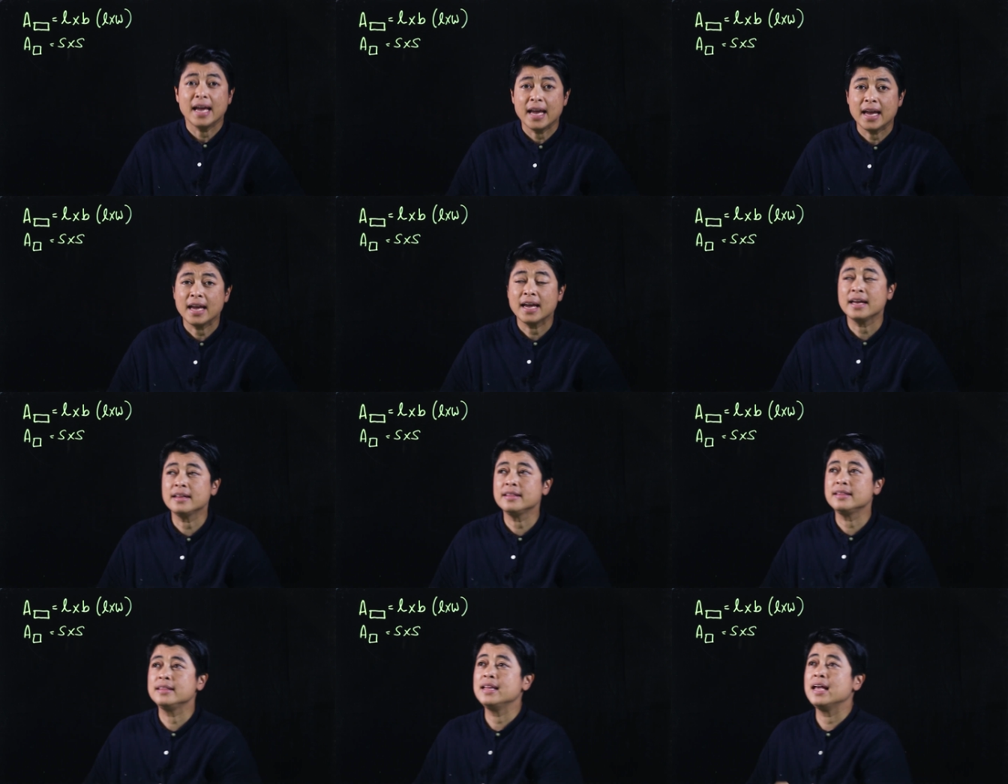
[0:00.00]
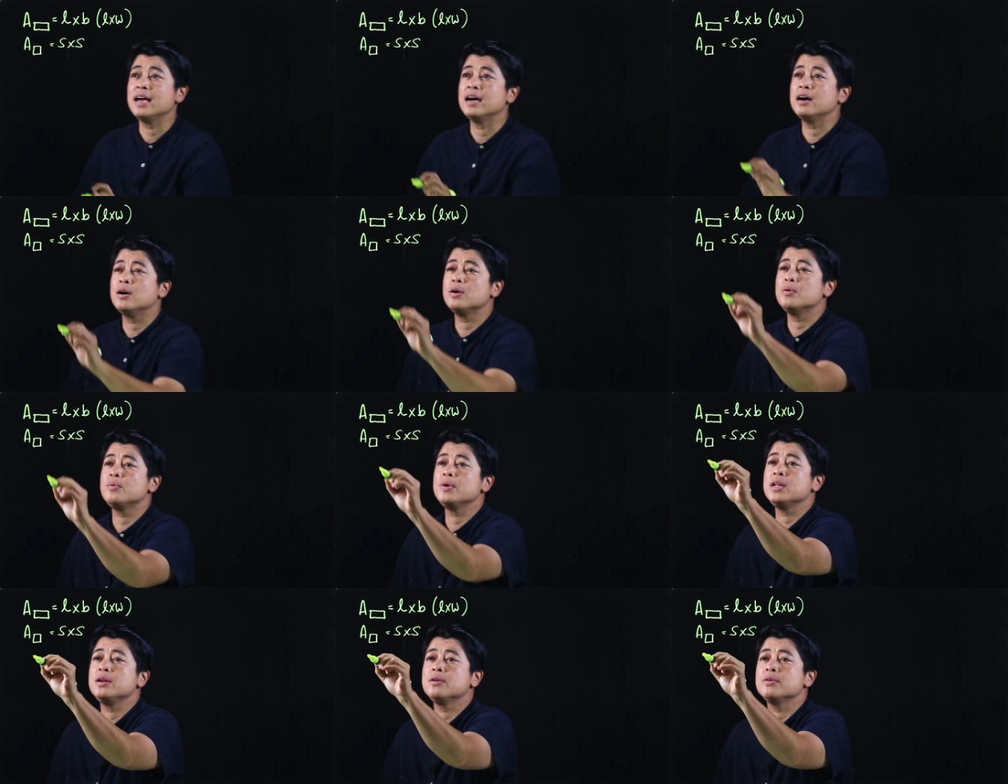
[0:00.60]
And
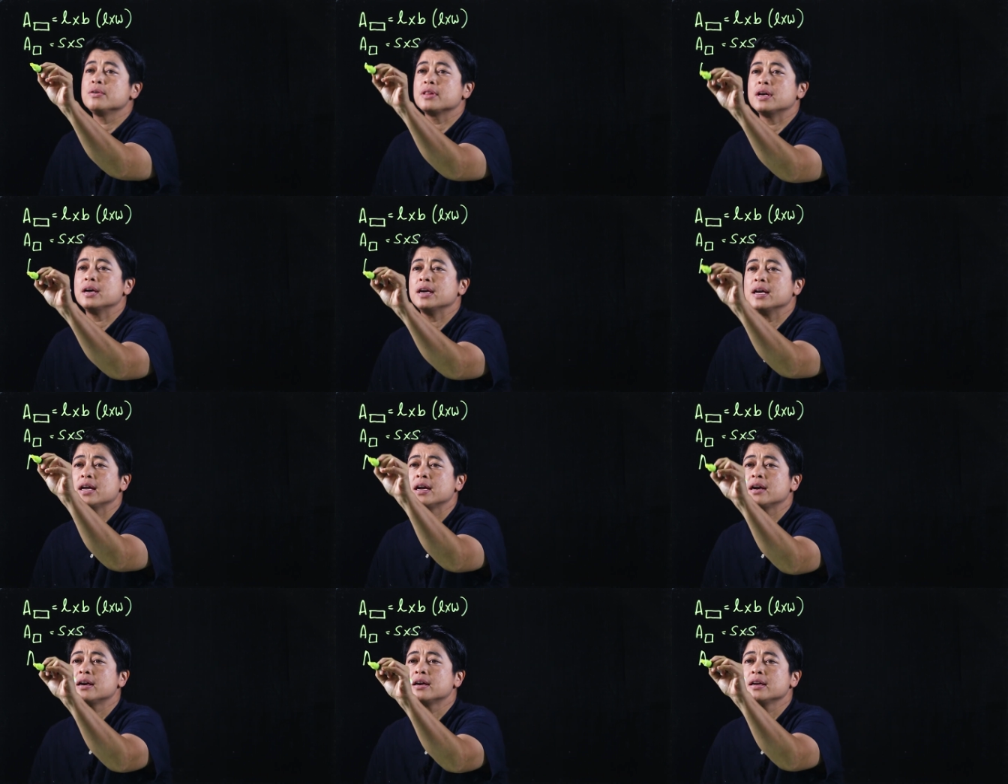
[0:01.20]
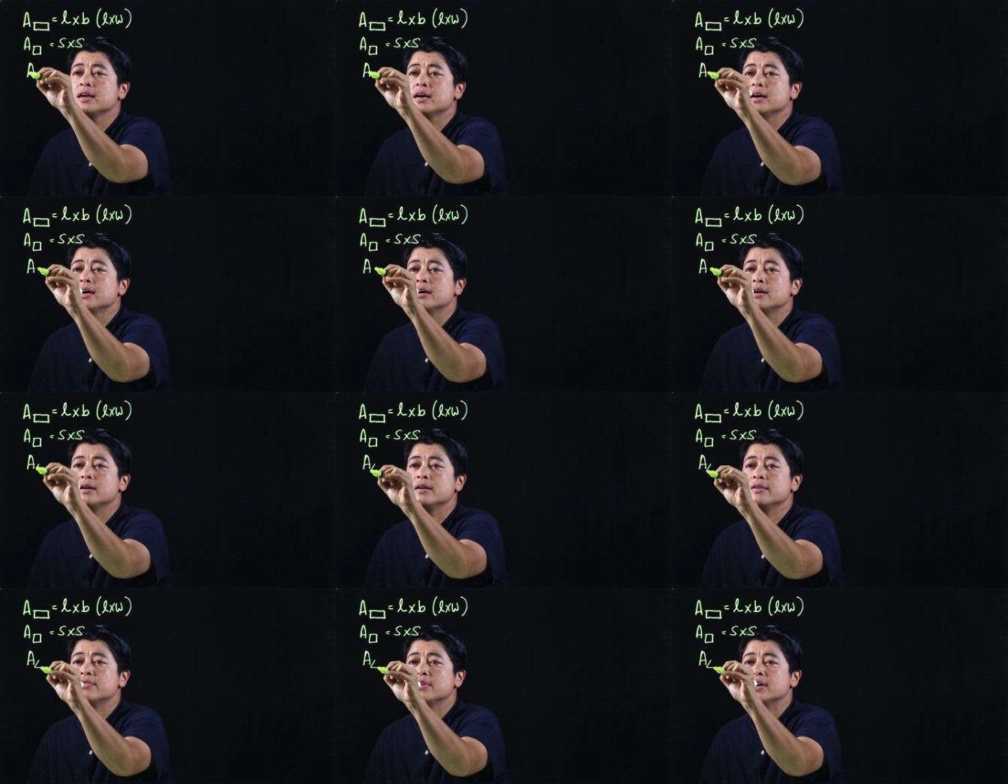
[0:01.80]
now we know the
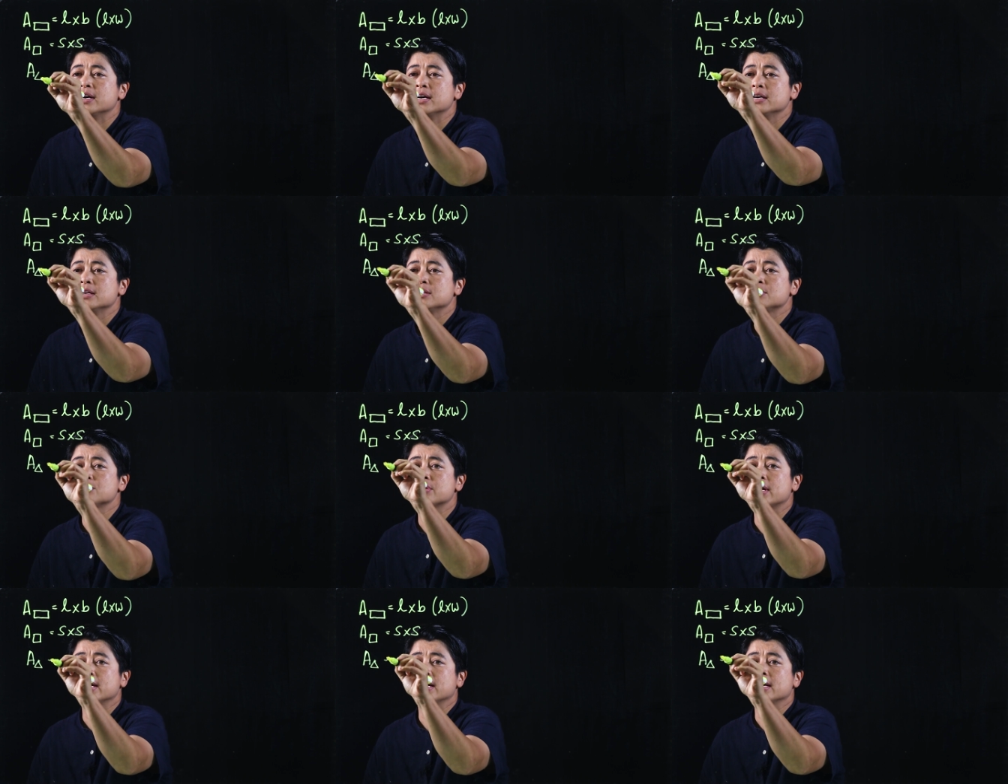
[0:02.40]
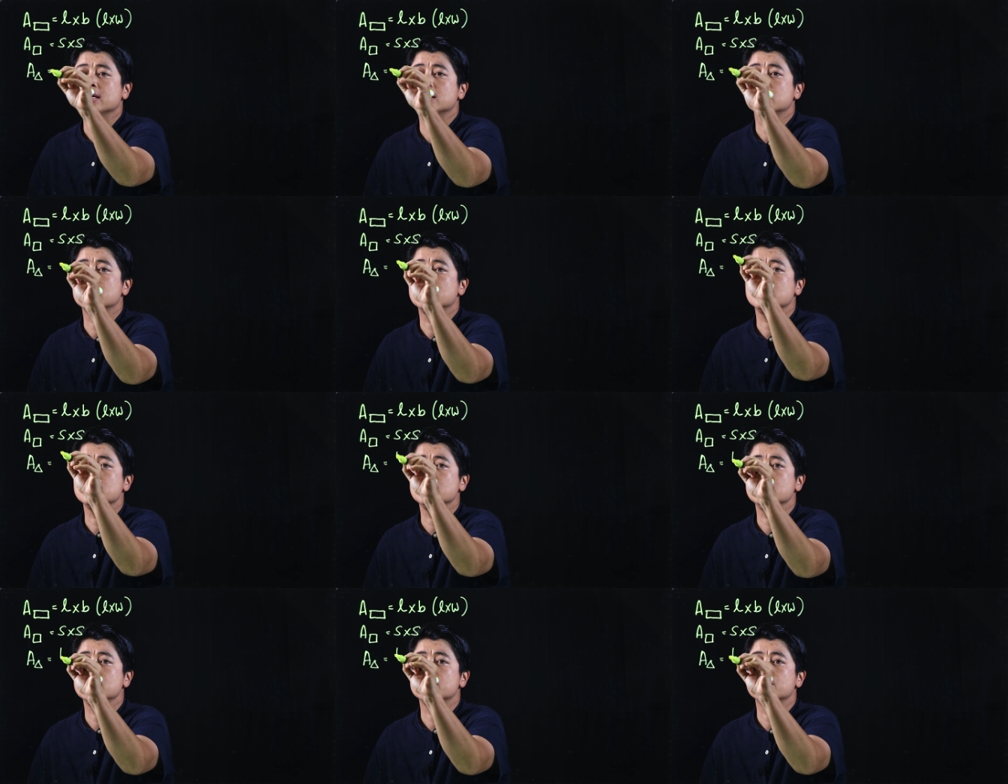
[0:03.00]
area of a
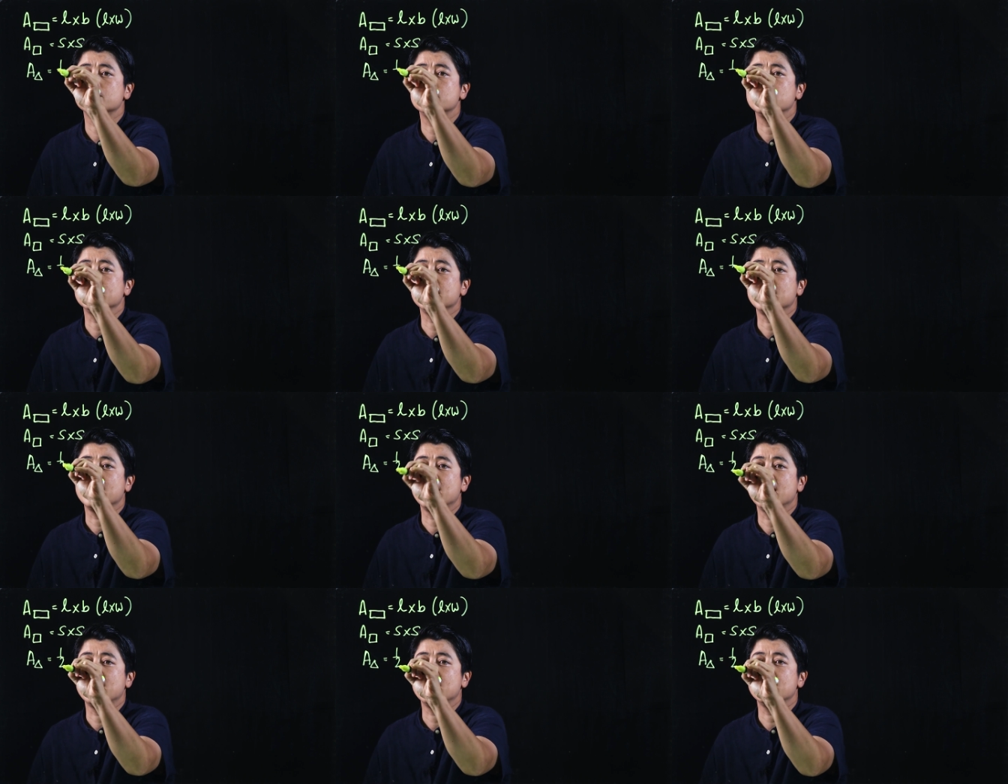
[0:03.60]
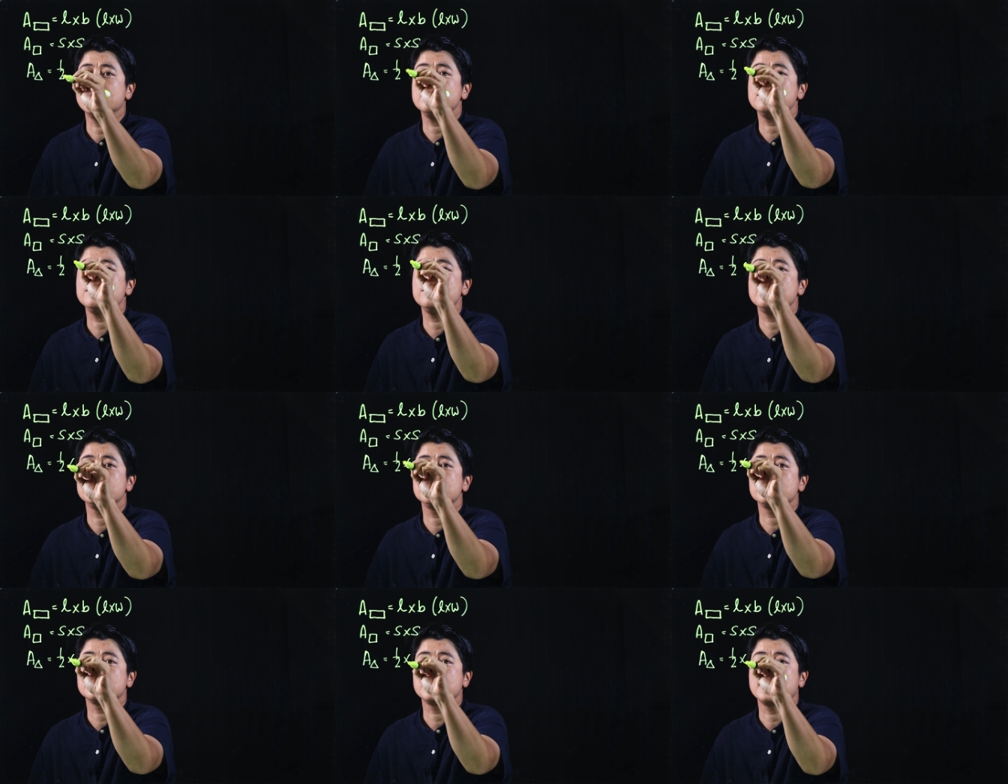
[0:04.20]
triangle, 1/2
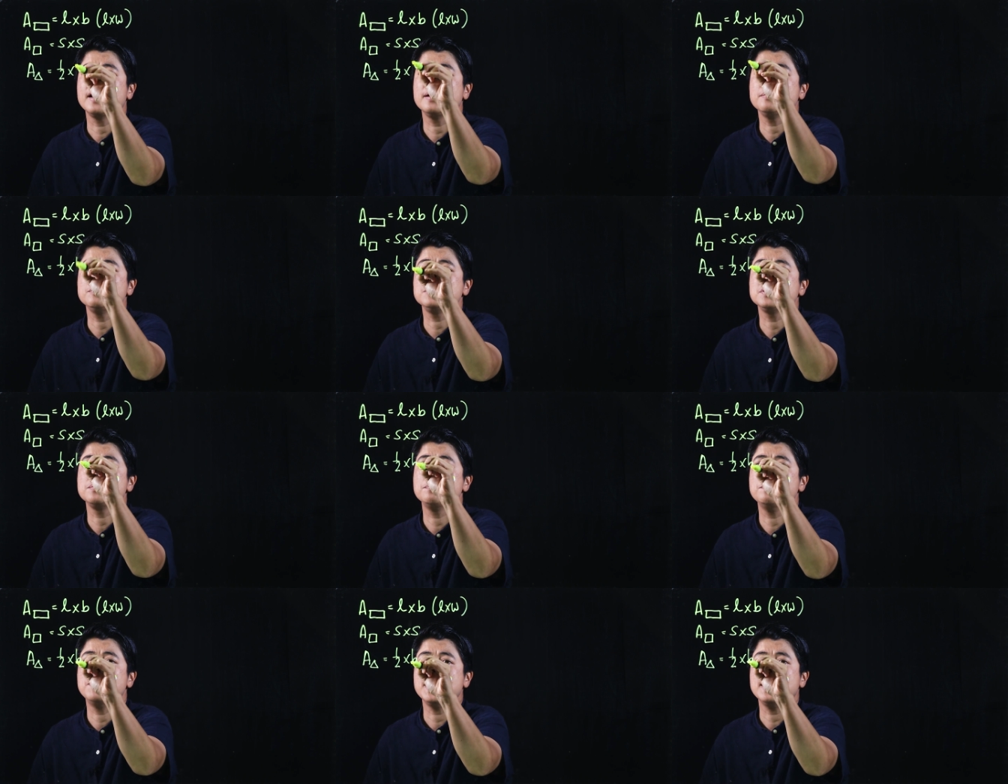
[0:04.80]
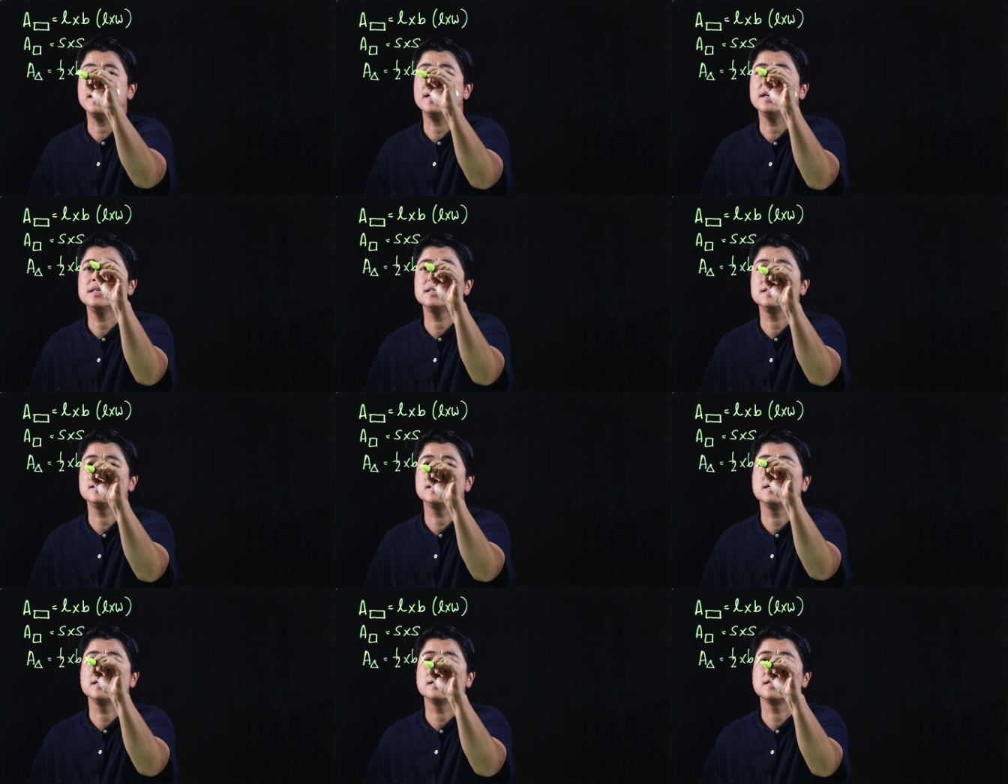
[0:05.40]
times
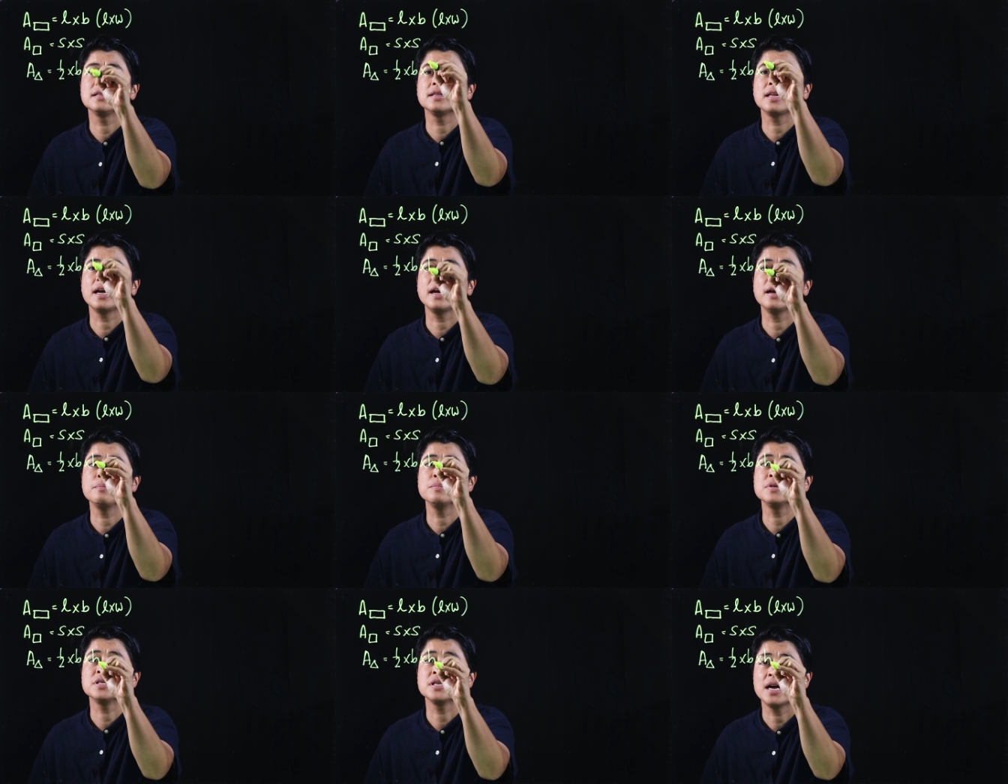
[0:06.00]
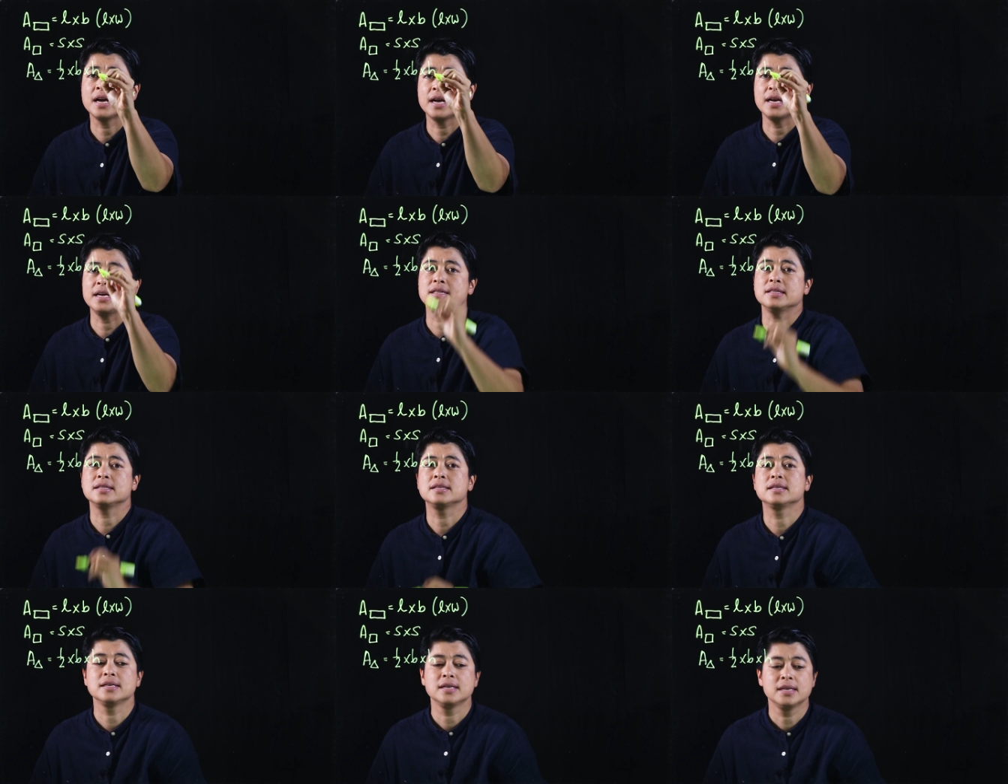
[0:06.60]
base times
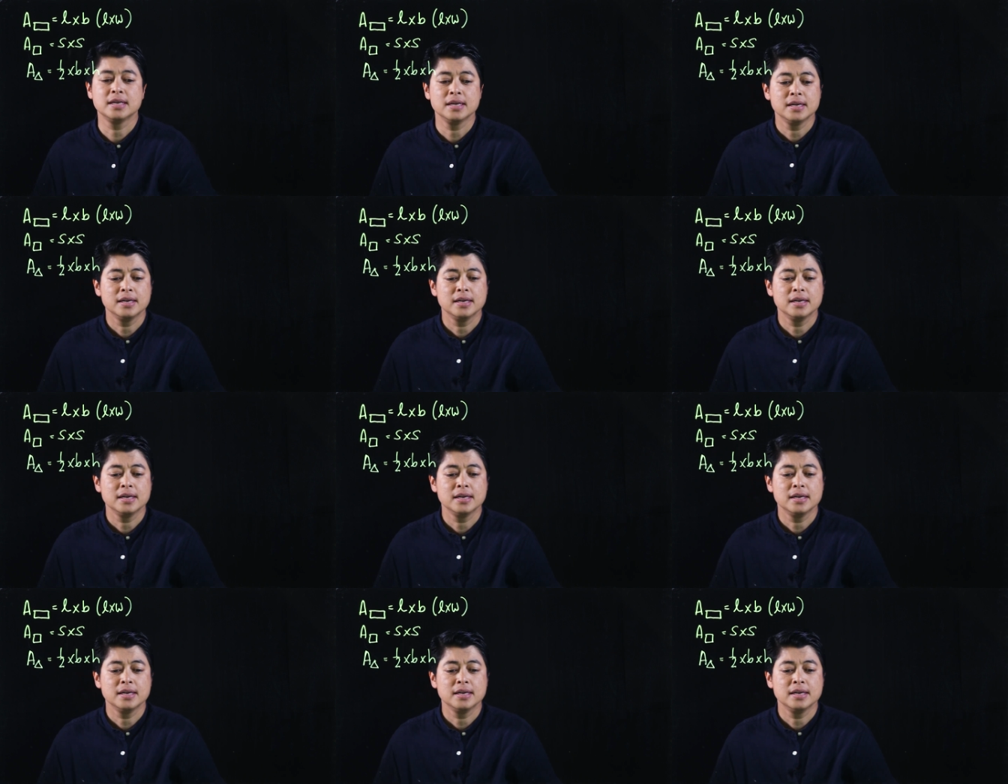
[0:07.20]
height.